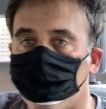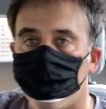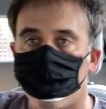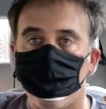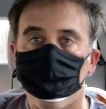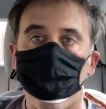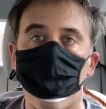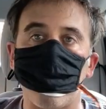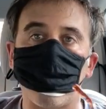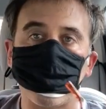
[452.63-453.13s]

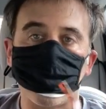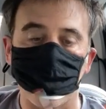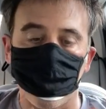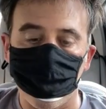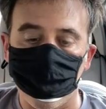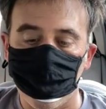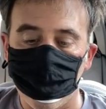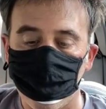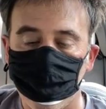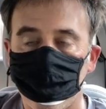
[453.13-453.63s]
uh,
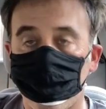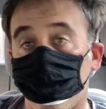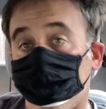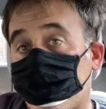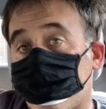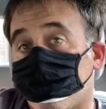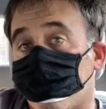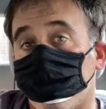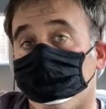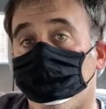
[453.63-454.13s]
Amazon.
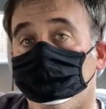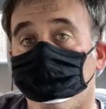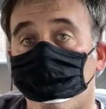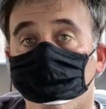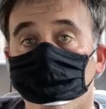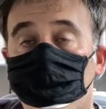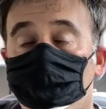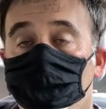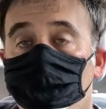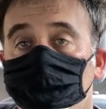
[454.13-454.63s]
That's where I
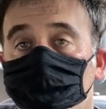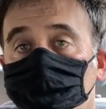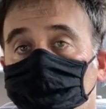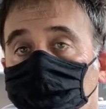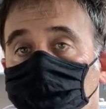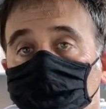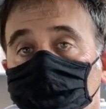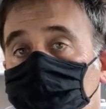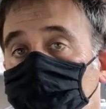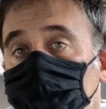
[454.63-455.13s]
got it,
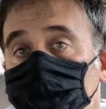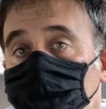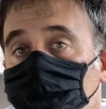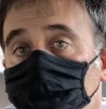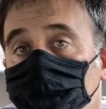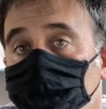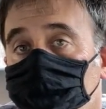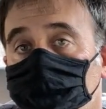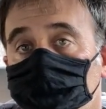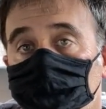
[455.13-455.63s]
or
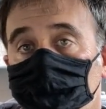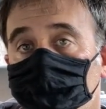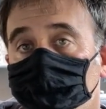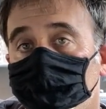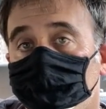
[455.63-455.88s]
anywhere